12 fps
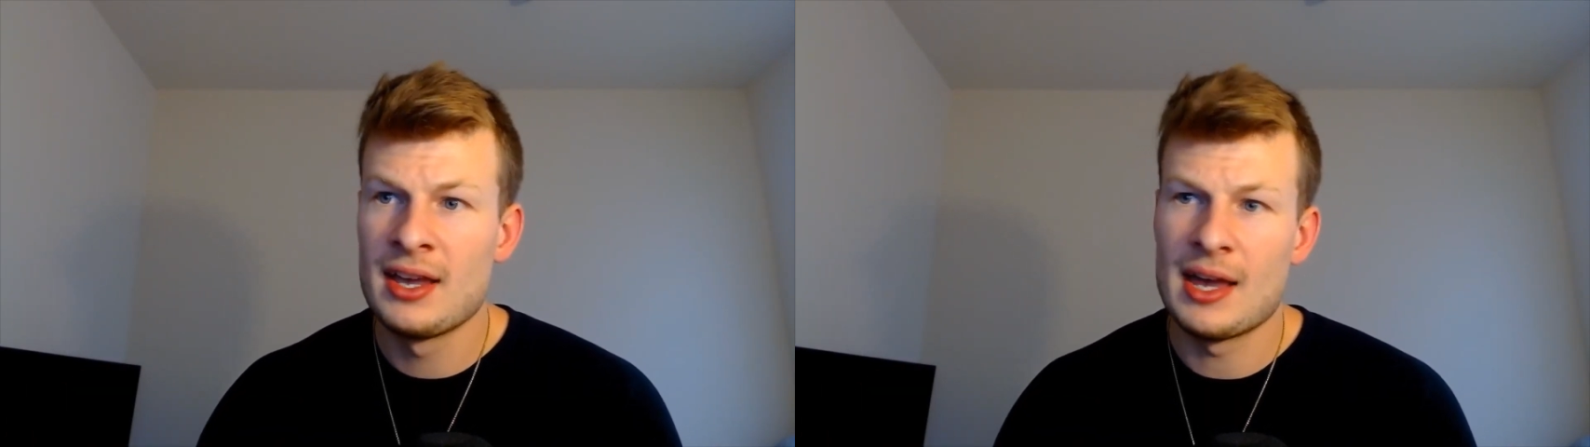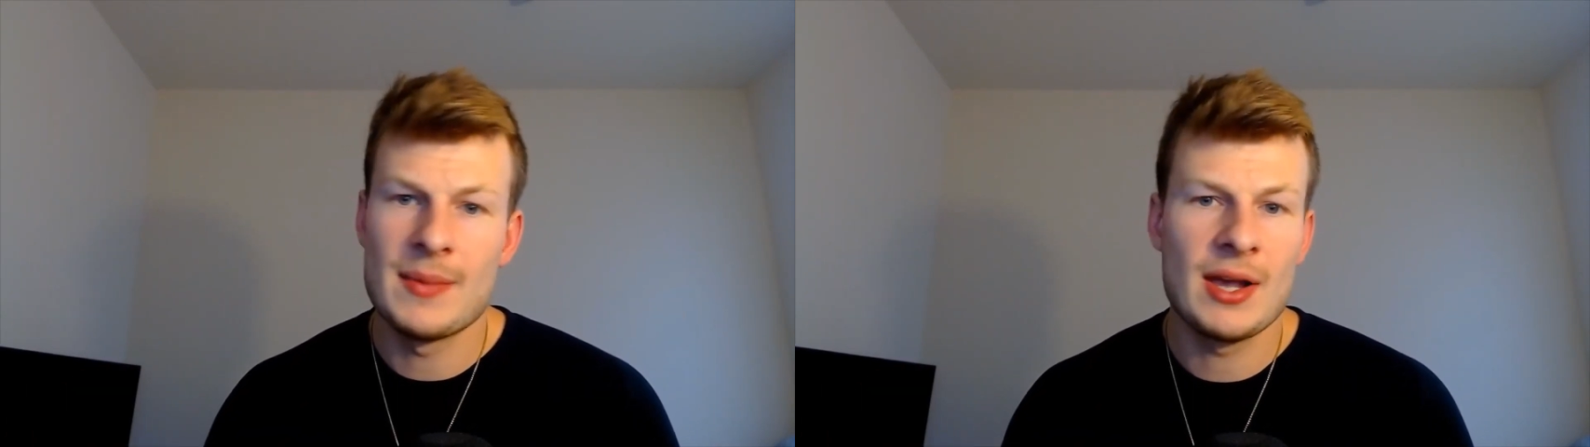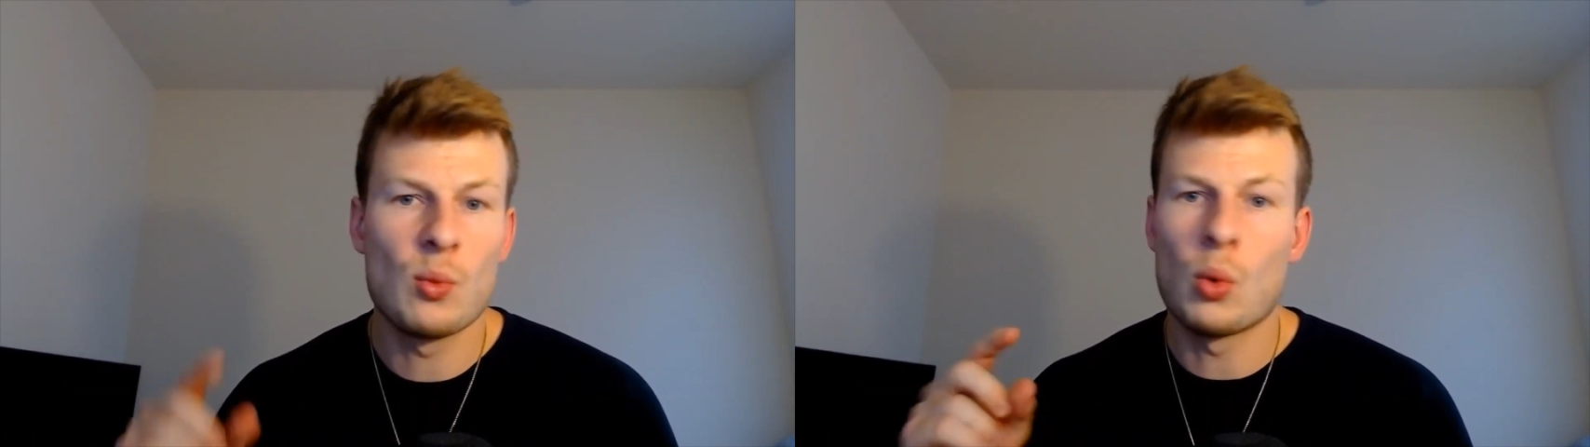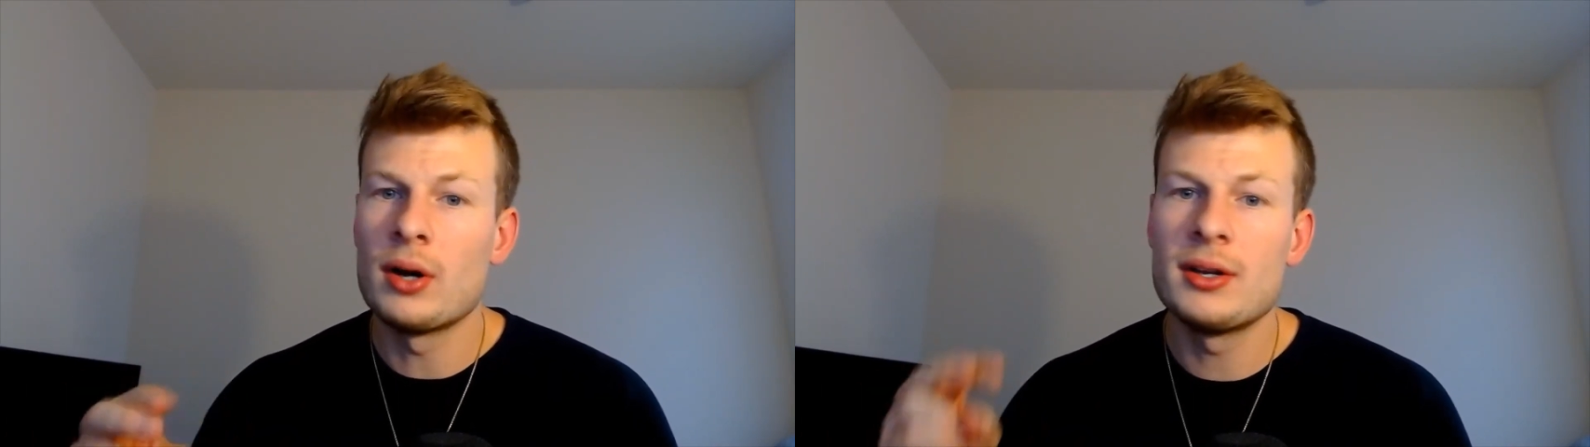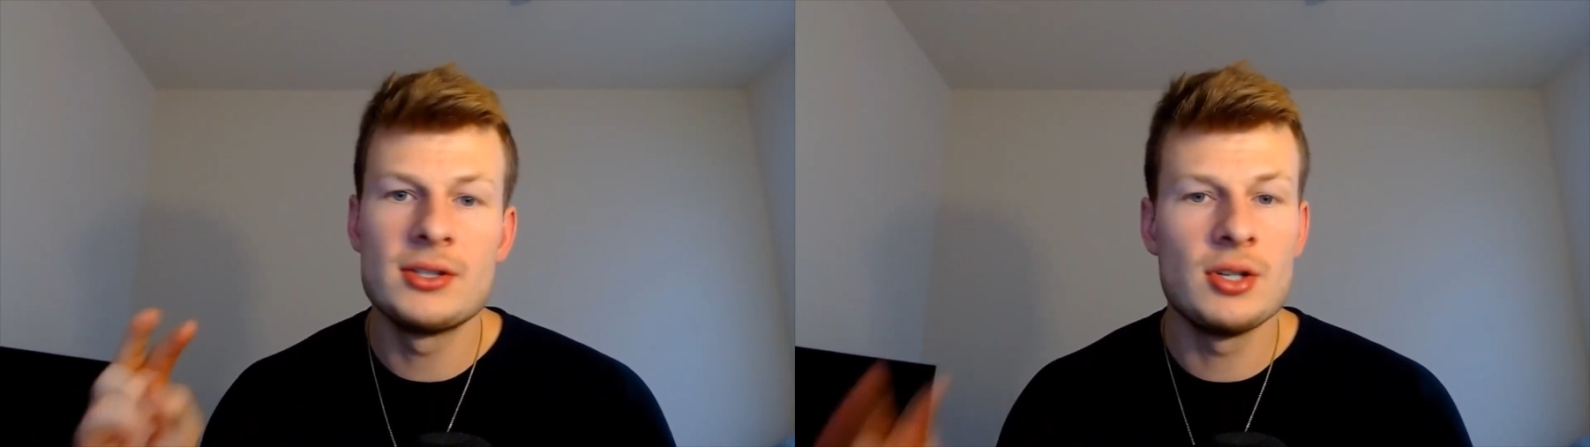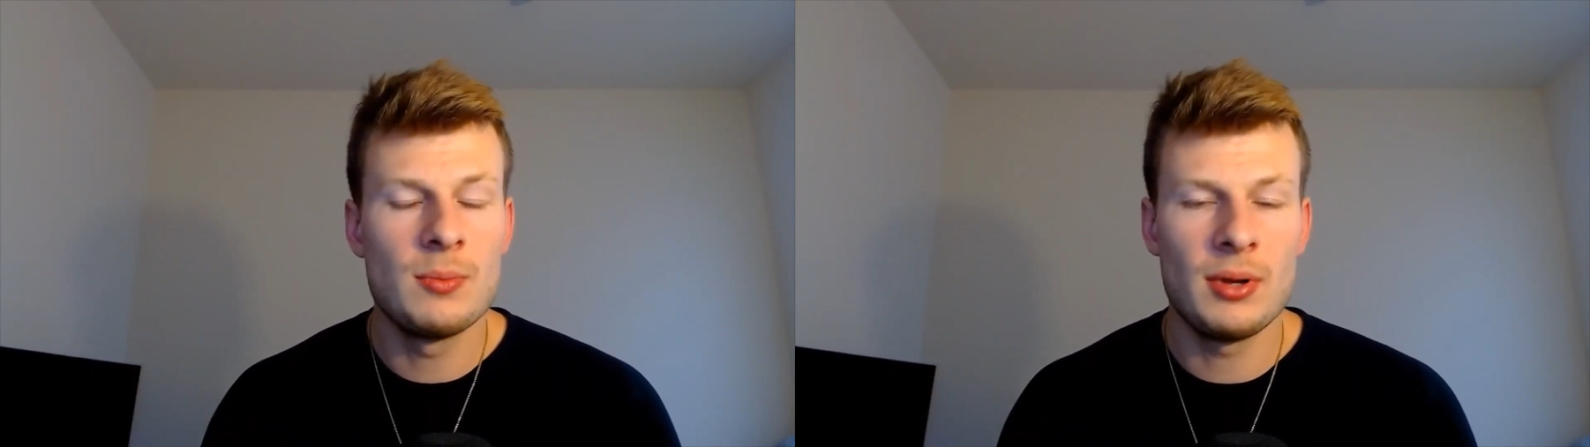and make 1 to
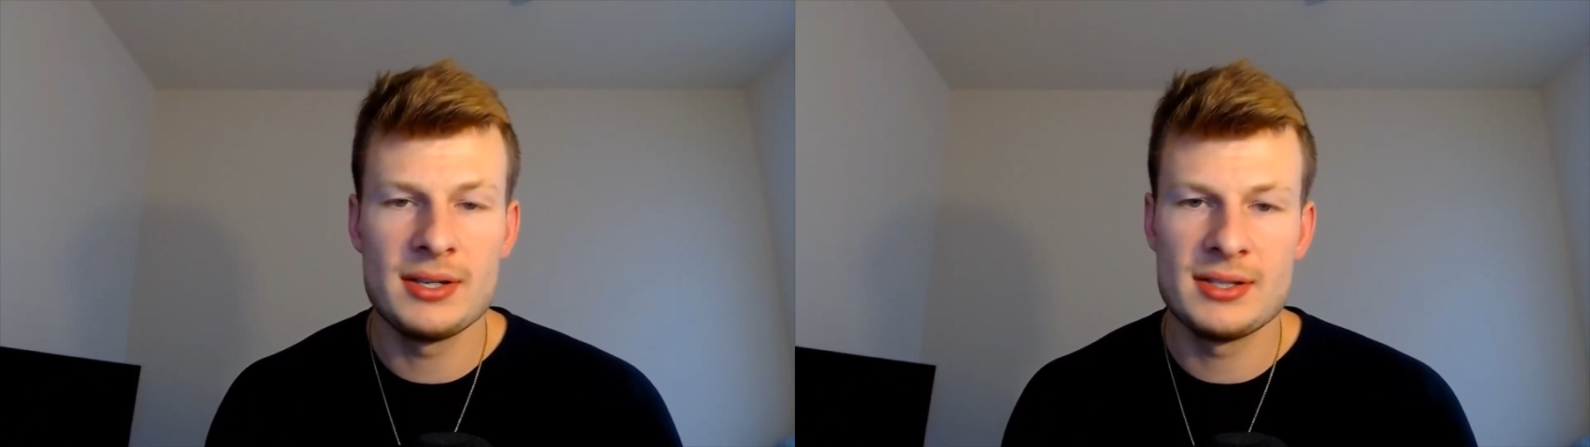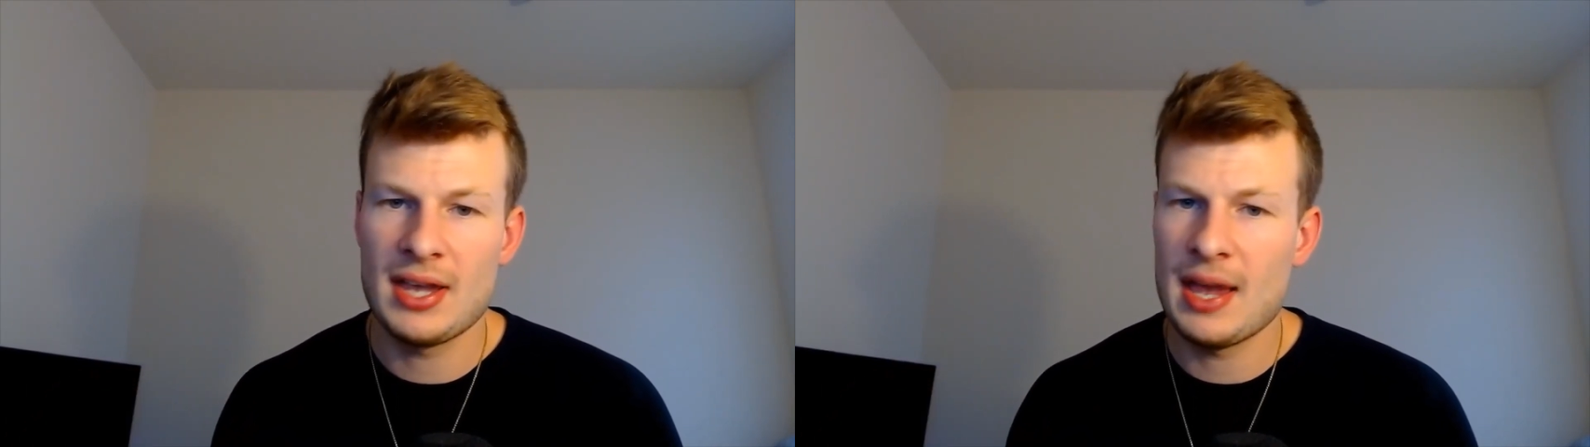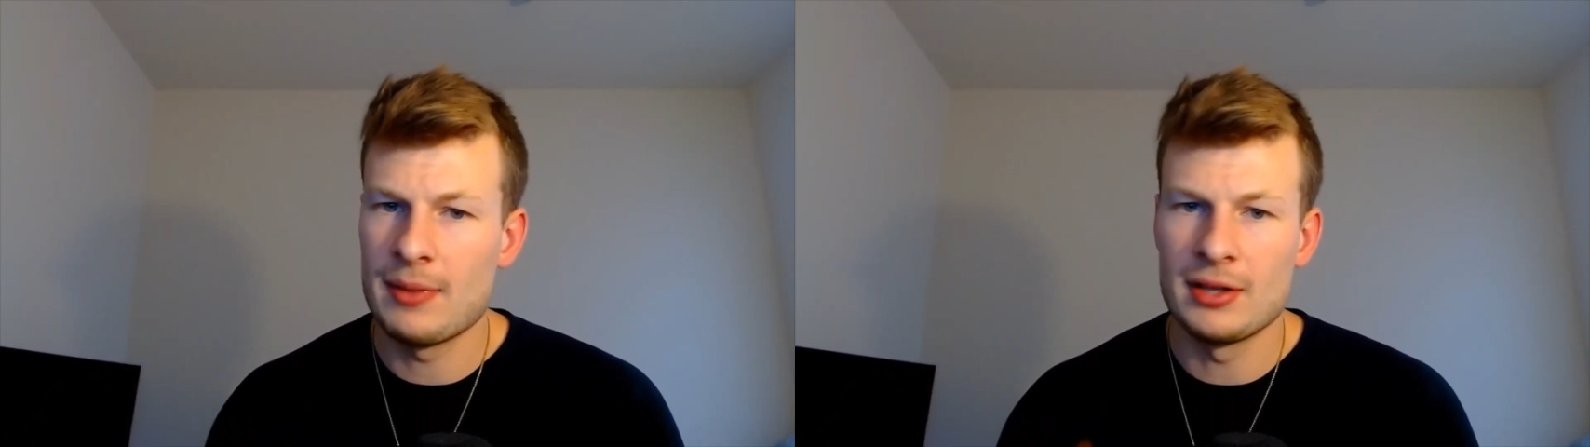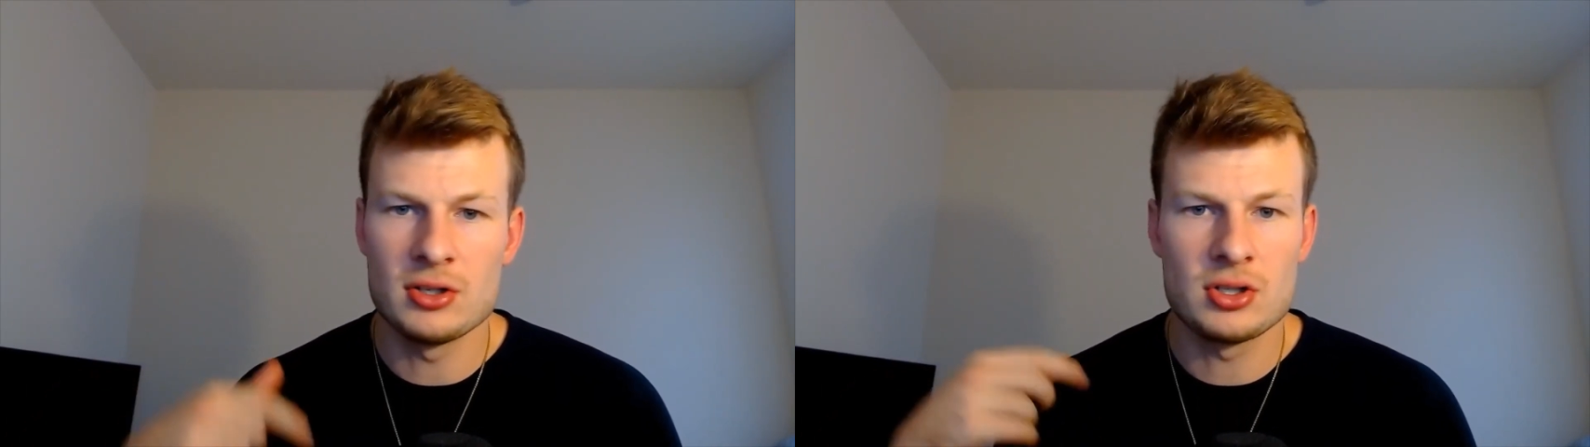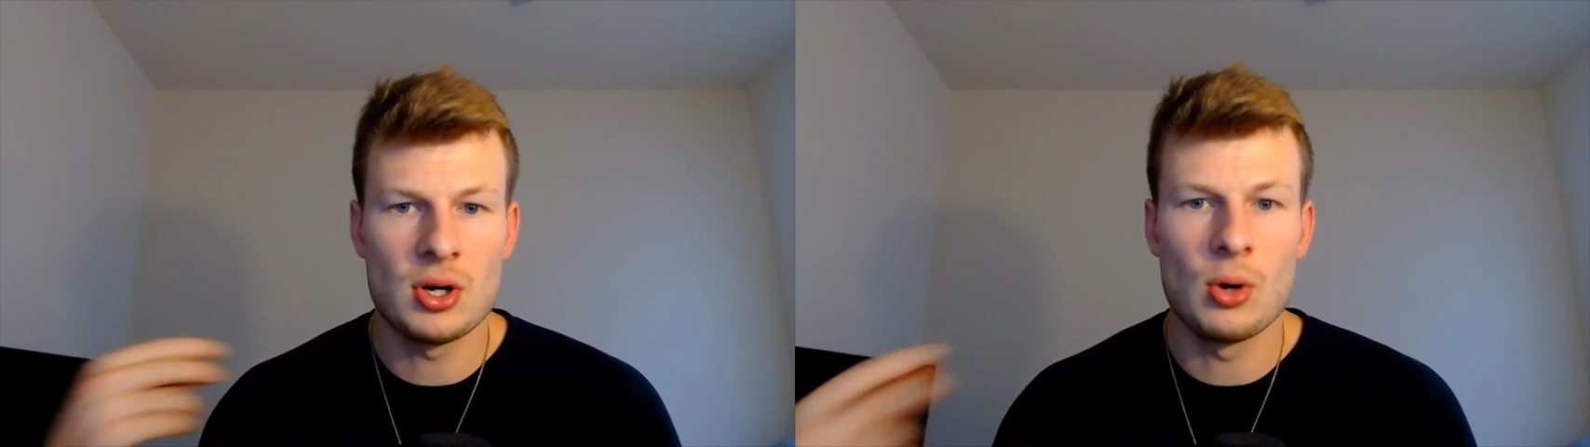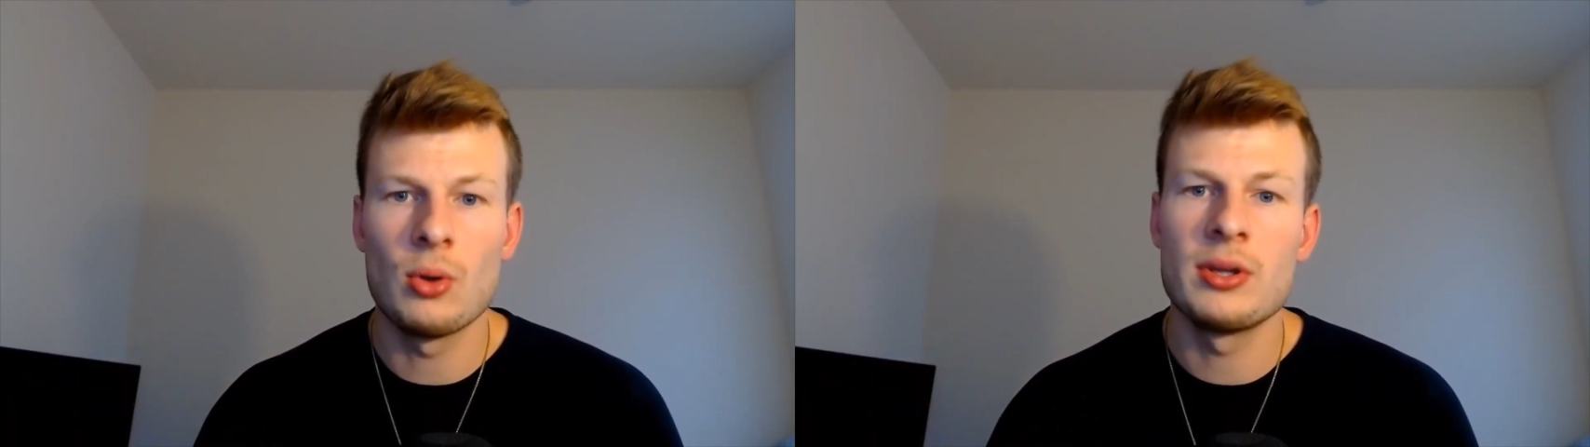2 plays a game that just
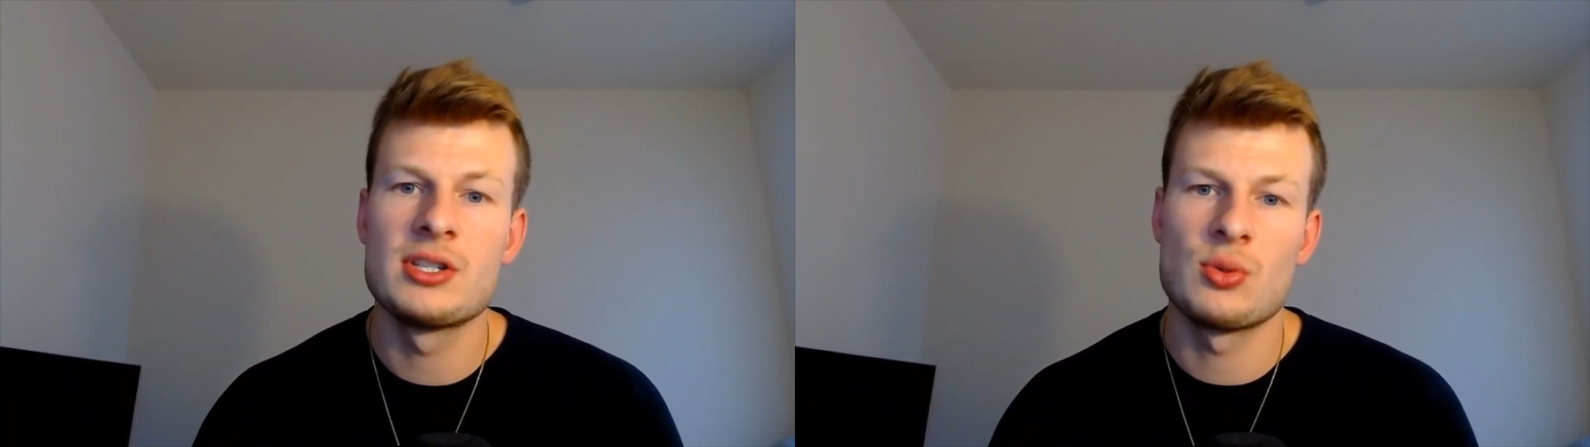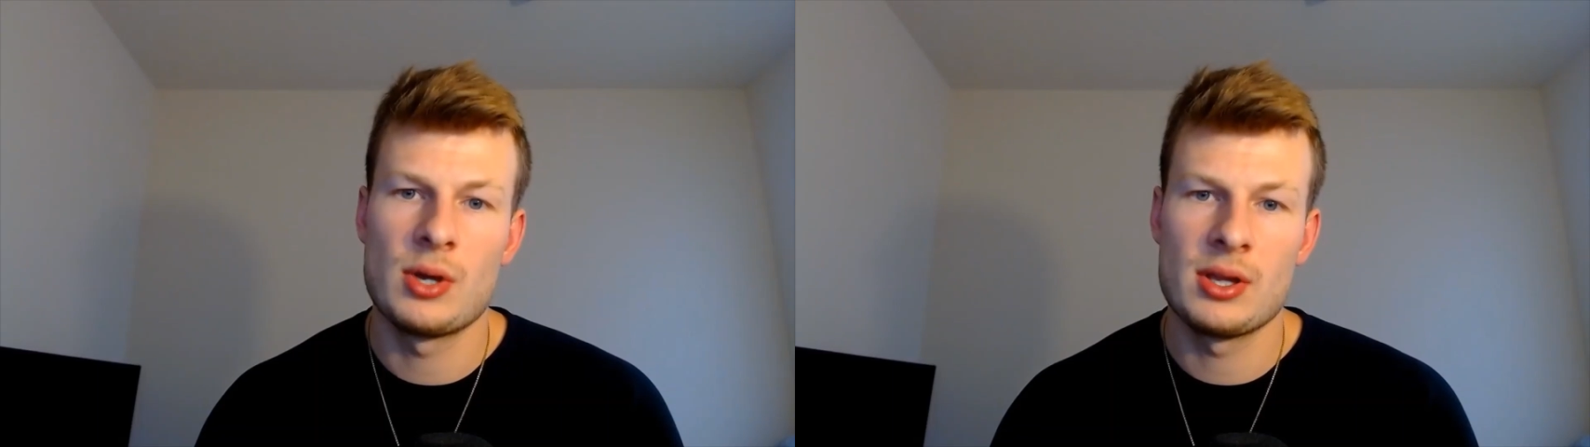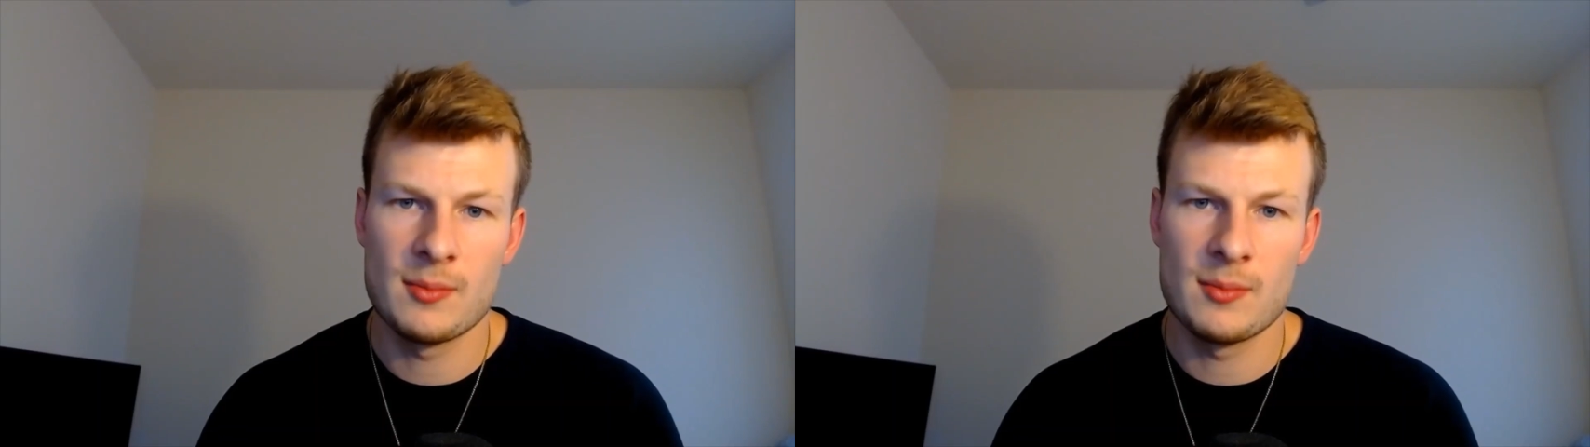totally swing